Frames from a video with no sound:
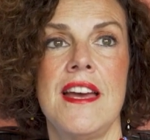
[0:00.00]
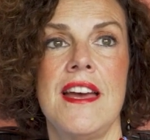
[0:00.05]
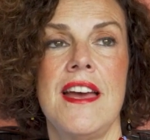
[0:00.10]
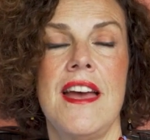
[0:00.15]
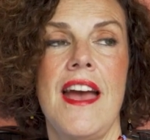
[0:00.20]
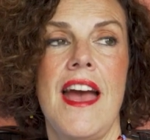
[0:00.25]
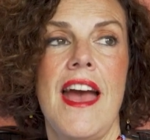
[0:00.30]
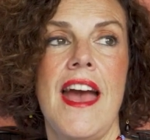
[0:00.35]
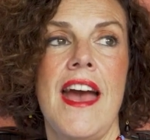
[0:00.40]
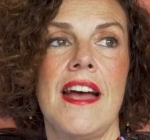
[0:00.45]

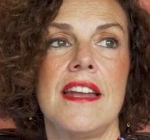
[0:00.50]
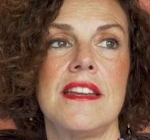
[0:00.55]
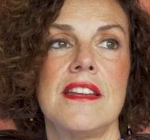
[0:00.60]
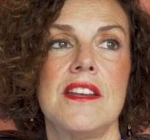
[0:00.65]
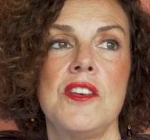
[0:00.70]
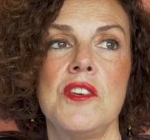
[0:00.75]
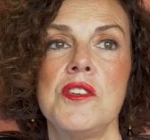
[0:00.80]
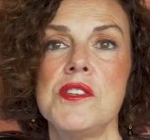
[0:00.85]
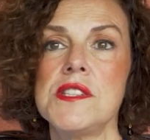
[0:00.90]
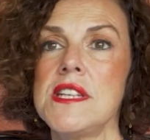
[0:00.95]
And
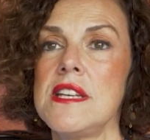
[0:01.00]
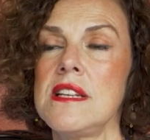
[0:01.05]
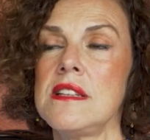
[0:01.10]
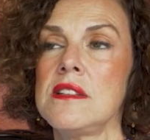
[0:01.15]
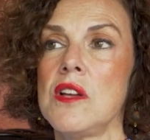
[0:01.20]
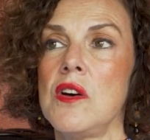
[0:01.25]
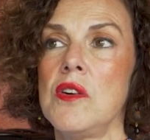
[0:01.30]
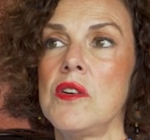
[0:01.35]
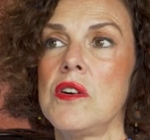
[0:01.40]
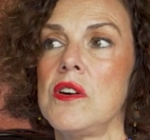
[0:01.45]
using
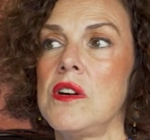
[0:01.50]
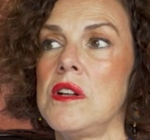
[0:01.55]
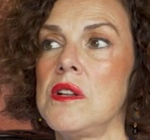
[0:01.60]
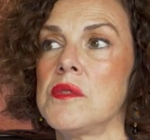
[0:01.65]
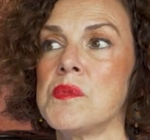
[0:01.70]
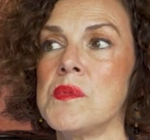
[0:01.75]
local